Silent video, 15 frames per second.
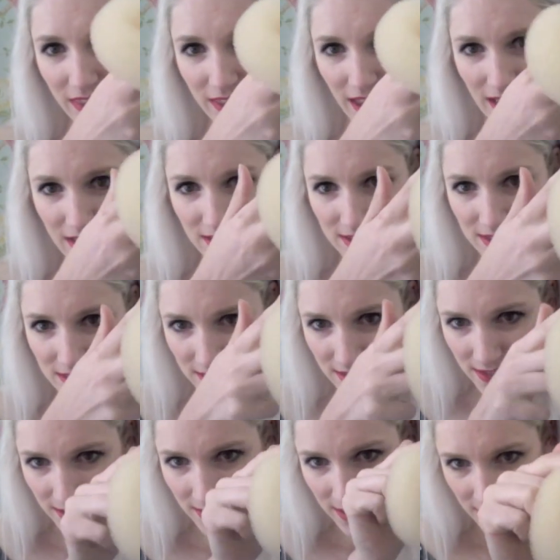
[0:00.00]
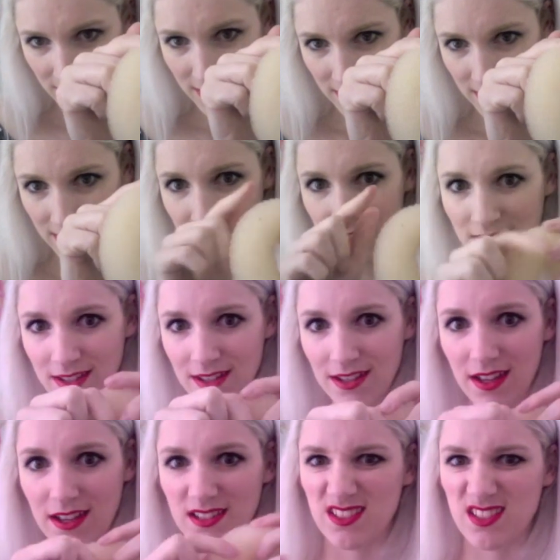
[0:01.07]
the ends
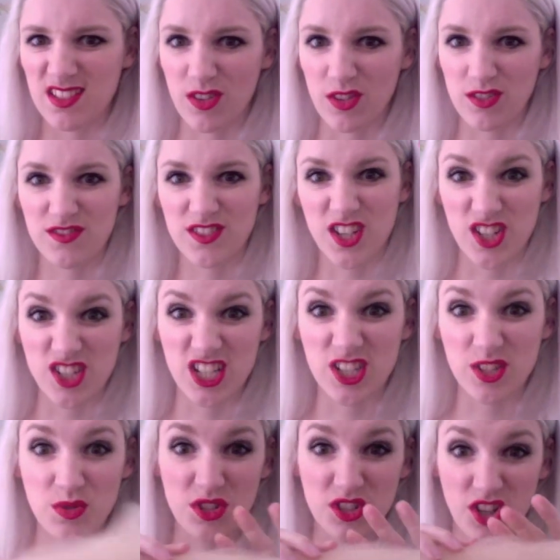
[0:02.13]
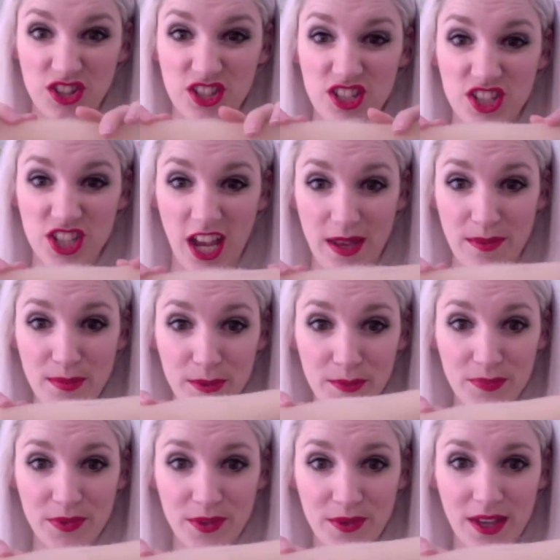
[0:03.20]
and sort of turned into a sausage shape.
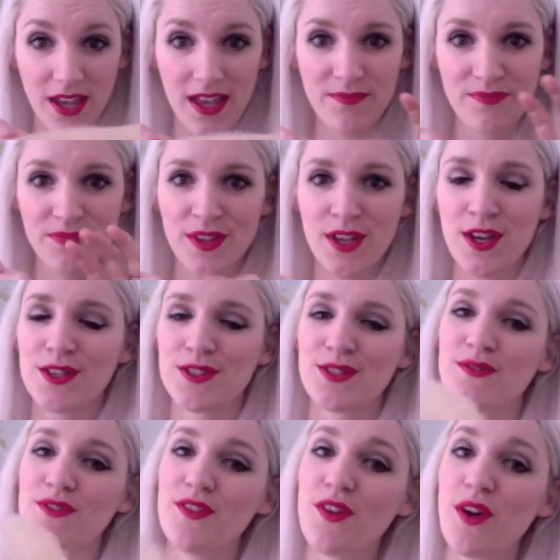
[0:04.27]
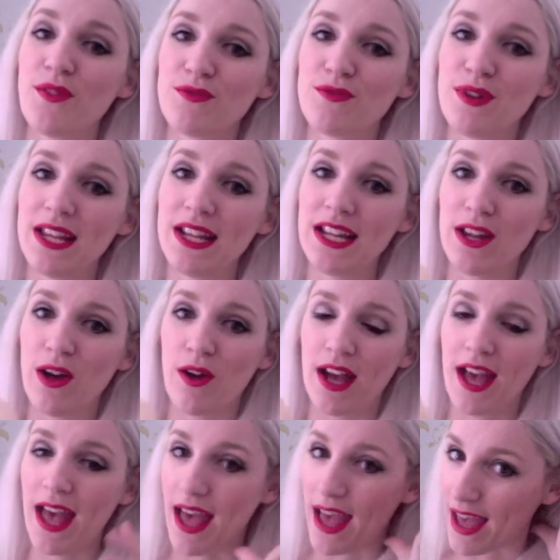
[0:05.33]
Okay, so if you've got really long
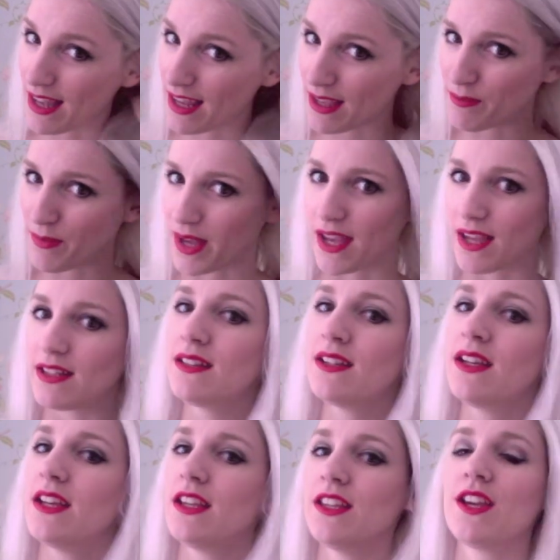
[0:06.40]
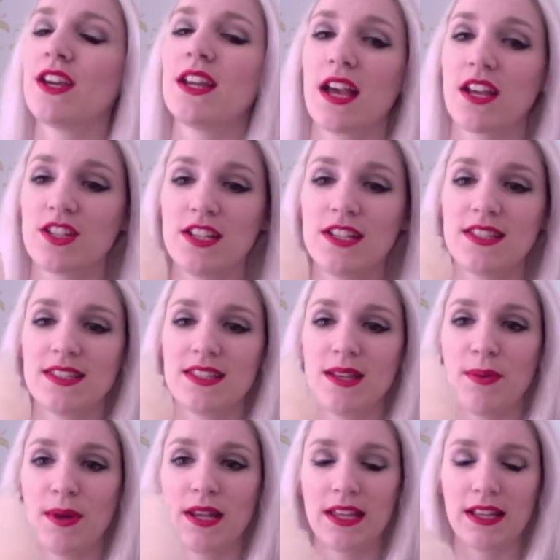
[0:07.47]
hair like mine, you can actually
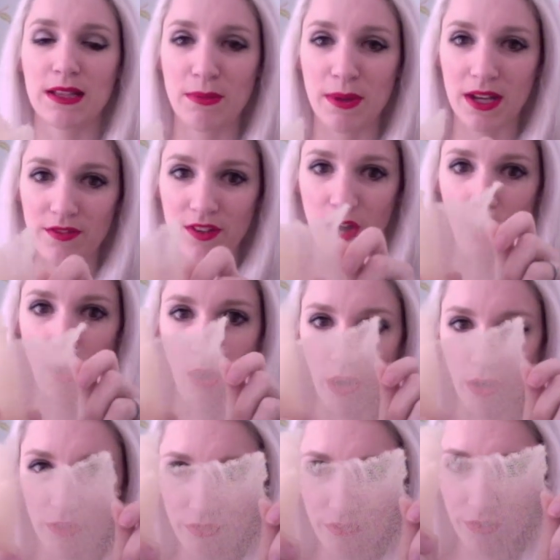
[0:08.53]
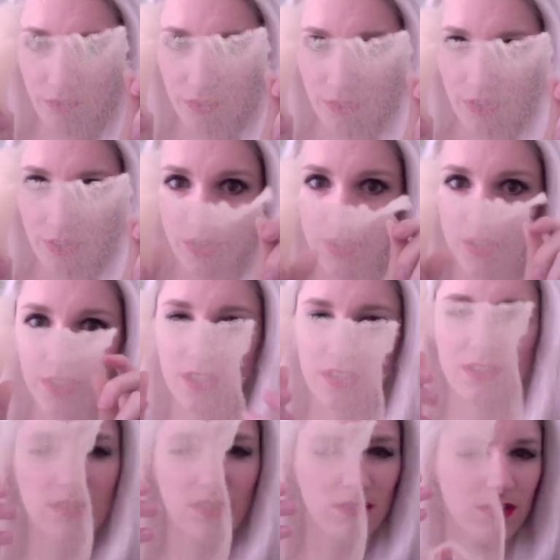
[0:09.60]
snip a little bit of it off. You
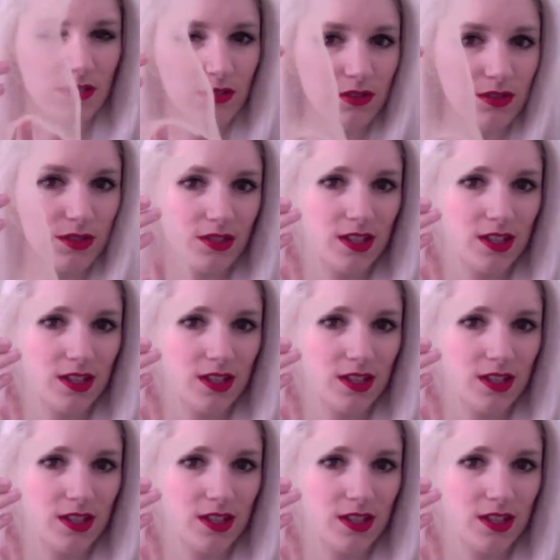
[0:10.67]
can sort of cut